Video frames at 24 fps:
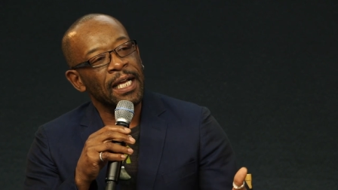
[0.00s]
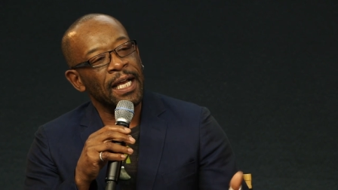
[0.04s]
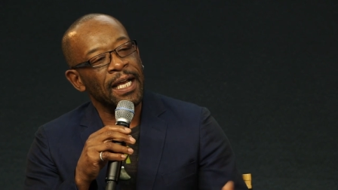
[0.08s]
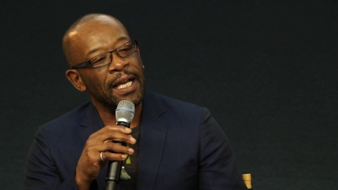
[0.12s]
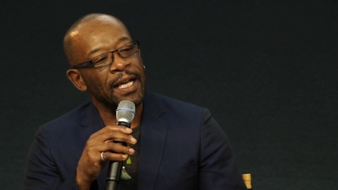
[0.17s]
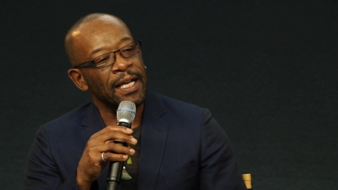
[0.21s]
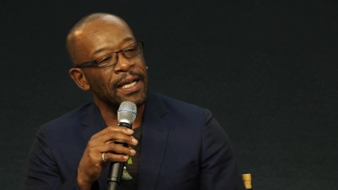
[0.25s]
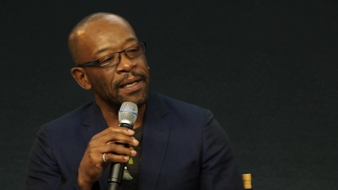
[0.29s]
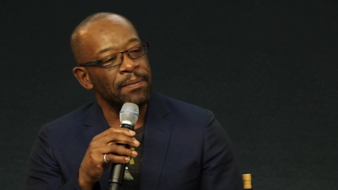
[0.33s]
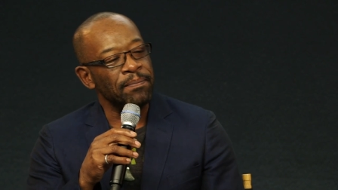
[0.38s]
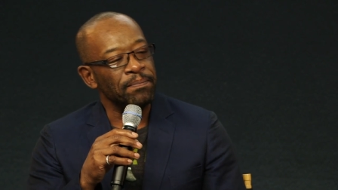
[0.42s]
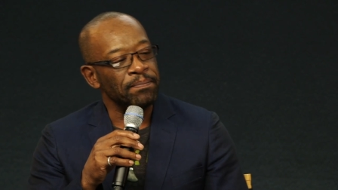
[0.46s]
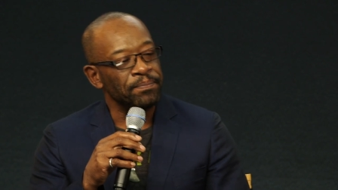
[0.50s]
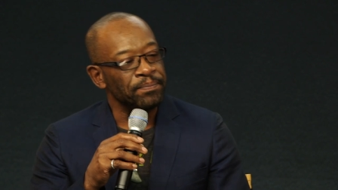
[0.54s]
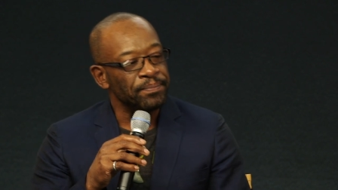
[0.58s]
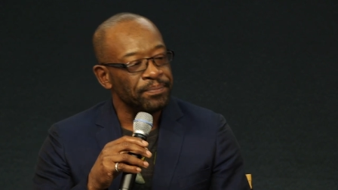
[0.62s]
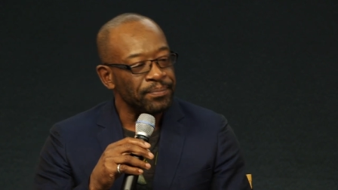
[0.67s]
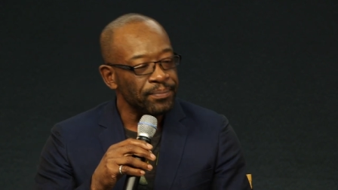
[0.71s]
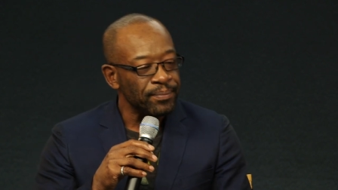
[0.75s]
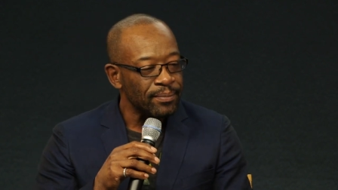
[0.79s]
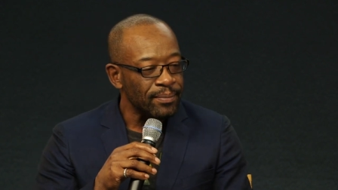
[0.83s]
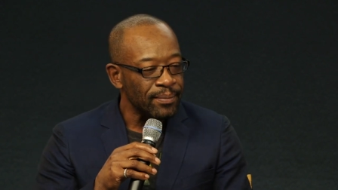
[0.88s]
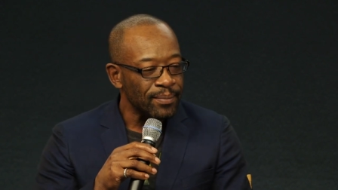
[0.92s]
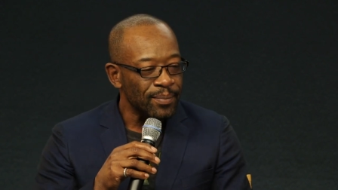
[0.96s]
Um,
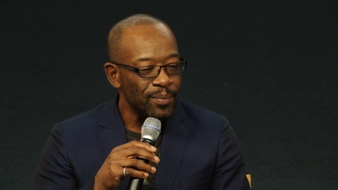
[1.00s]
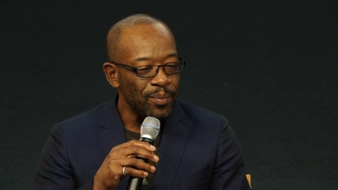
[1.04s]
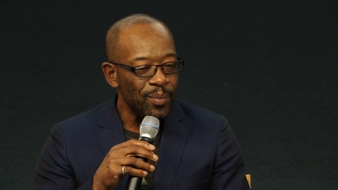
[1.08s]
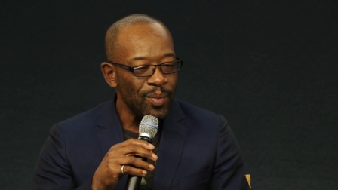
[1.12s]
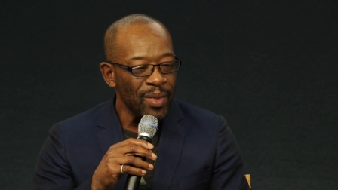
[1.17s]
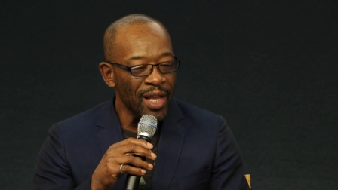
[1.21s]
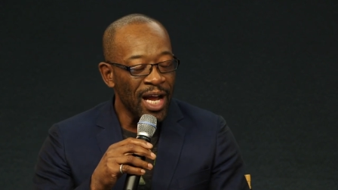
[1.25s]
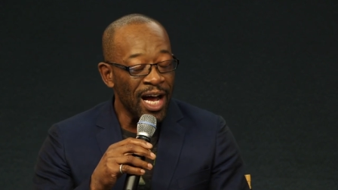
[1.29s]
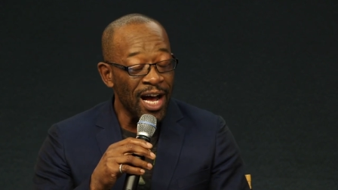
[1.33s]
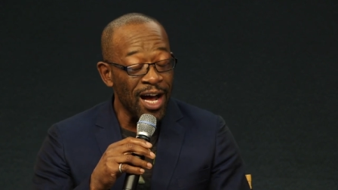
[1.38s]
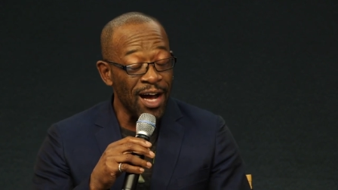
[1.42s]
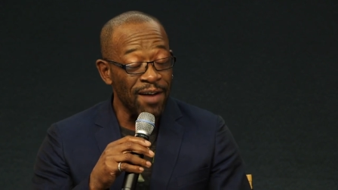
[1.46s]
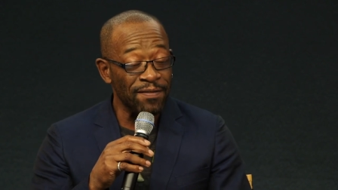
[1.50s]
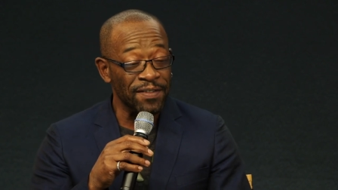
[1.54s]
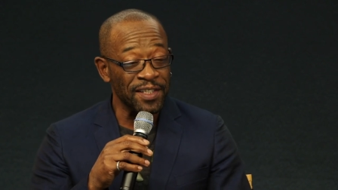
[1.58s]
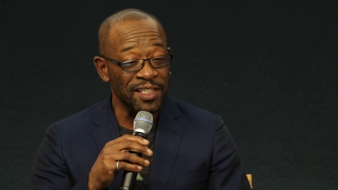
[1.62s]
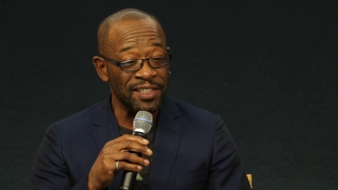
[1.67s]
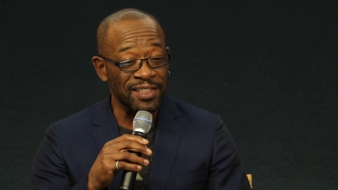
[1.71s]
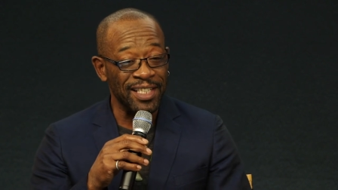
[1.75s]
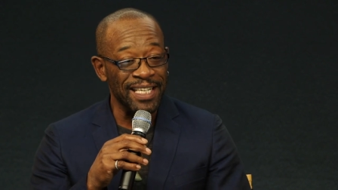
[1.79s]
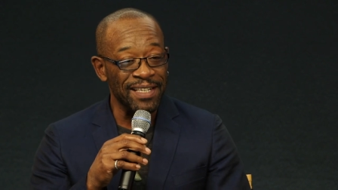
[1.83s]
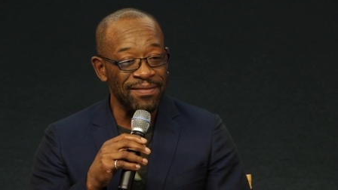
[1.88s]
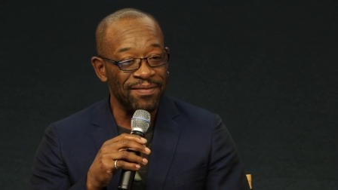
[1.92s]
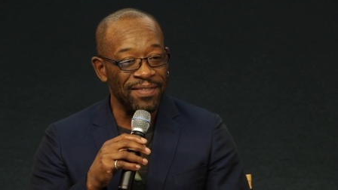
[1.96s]

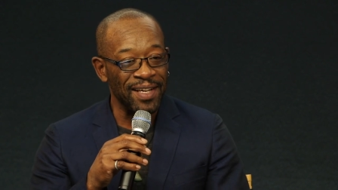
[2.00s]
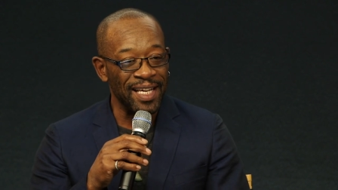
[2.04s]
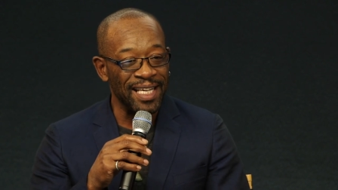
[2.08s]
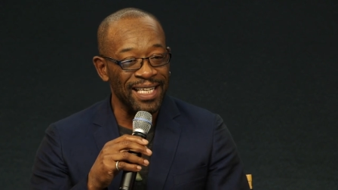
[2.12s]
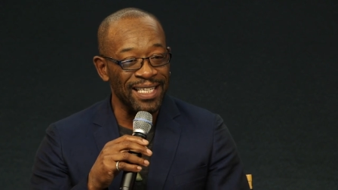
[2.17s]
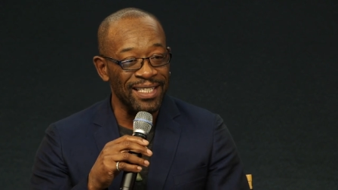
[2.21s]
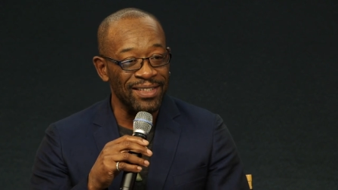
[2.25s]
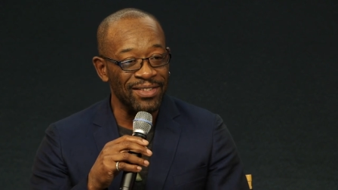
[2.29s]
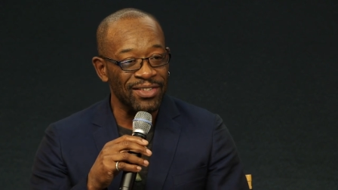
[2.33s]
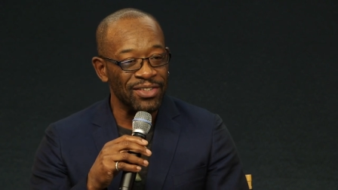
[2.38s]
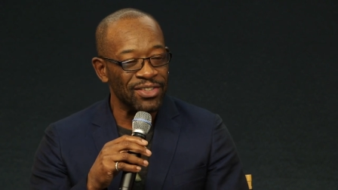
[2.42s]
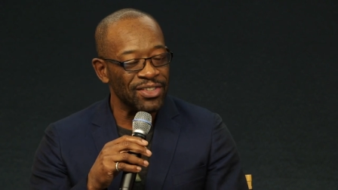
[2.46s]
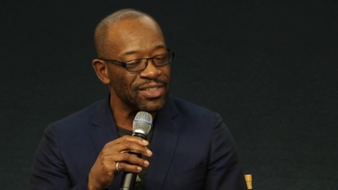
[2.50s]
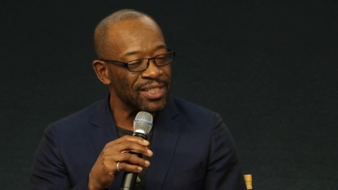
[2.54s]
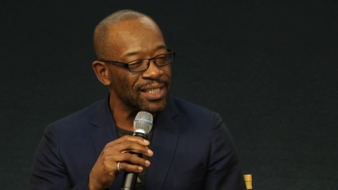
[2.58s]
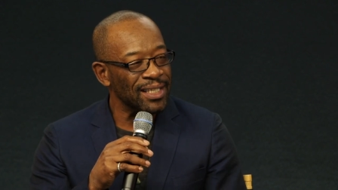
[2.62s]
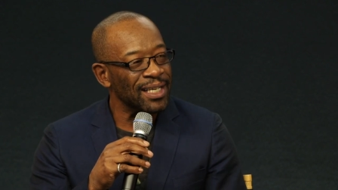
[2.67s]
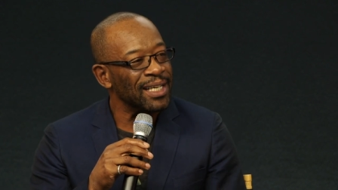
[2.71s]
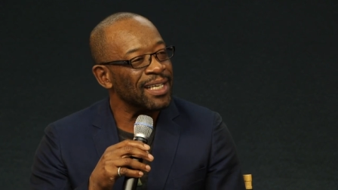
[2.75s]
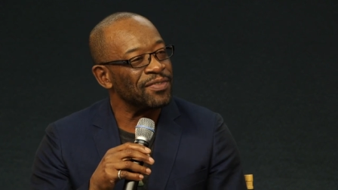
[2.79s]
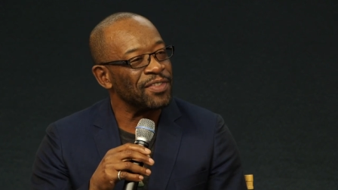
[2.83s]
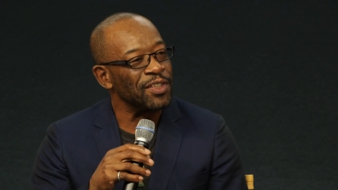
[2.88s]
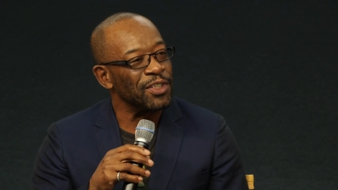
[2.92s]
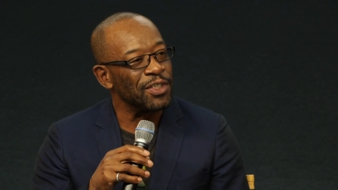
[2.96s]
harvesting veins,
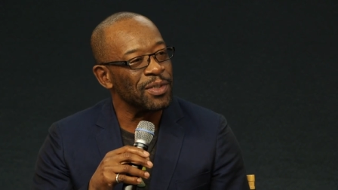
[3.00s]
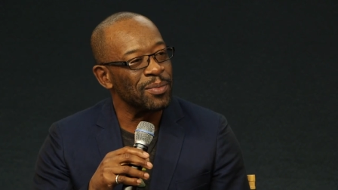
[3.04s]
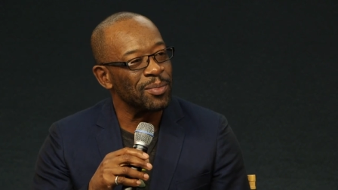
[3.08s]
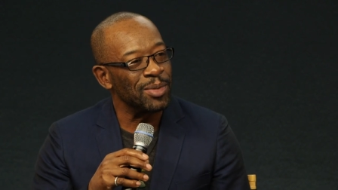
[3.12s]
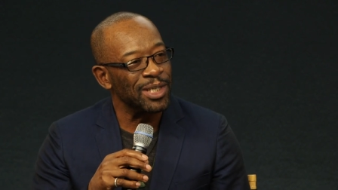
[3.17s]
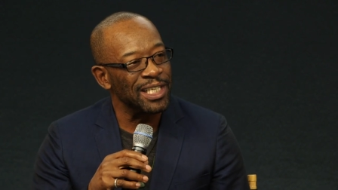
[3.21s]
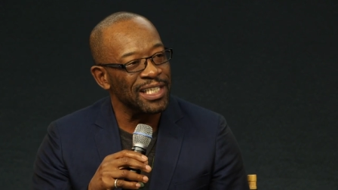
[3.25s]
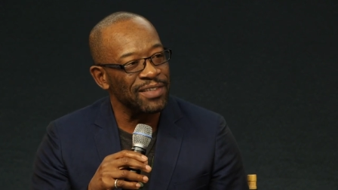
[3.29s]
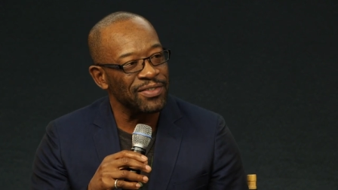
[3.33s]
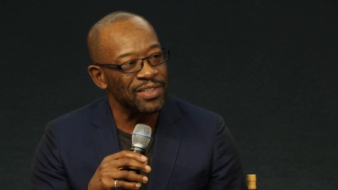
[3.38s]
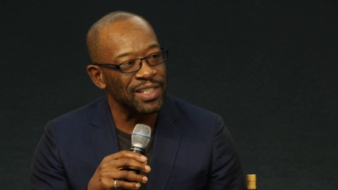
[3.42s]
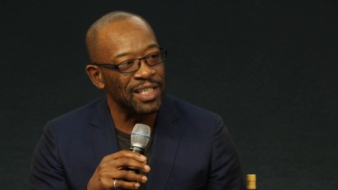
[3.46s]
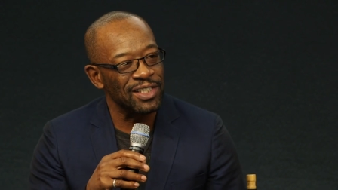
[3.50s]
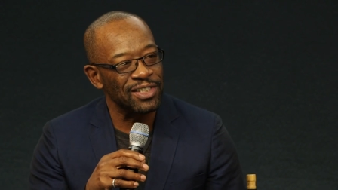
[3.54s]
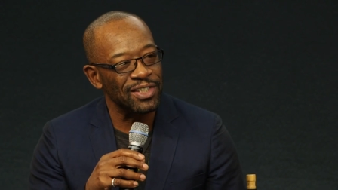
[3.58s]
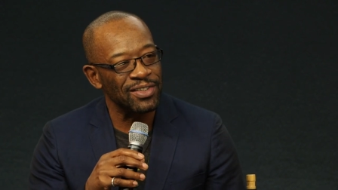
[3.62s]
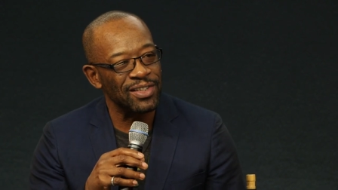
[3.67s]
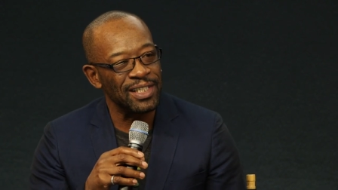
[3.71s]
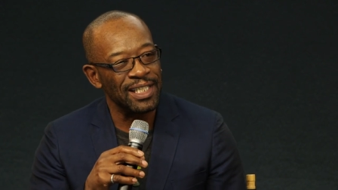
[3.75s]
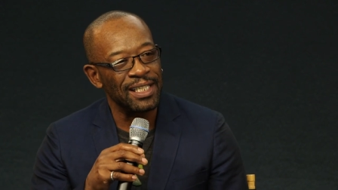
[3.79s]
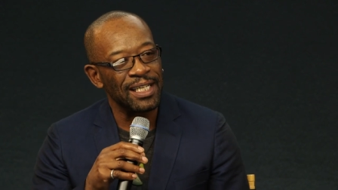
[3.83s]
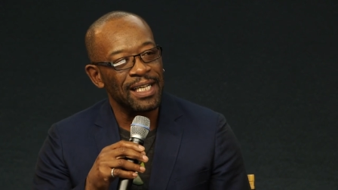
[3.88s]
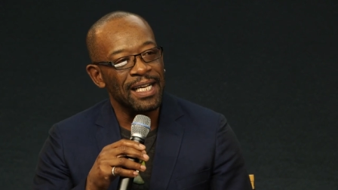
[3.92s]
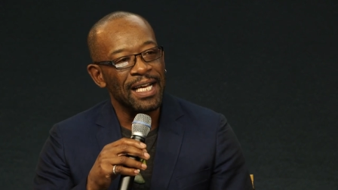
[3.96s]
if you can believe such a
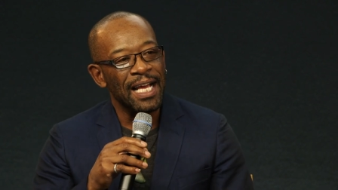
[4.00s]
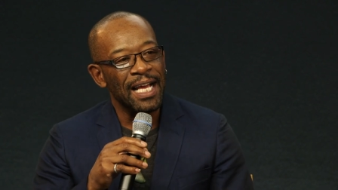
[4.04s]
thing,